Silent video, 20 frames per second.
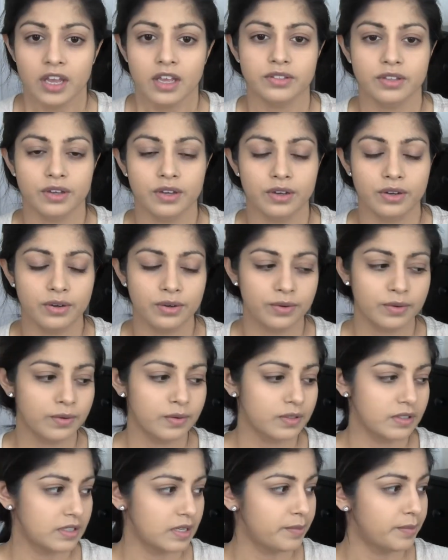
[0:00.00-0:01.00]

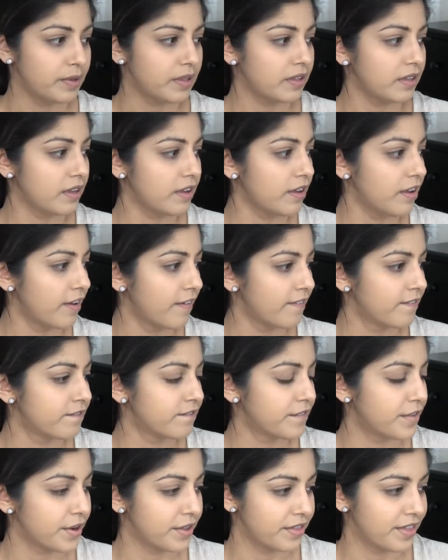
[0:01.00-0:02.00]
So typically
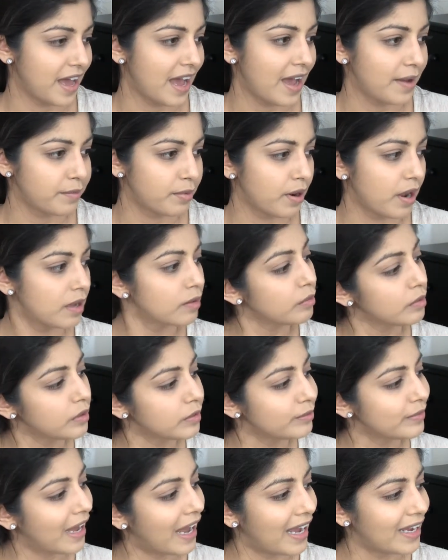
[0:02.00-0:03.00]
for that problem,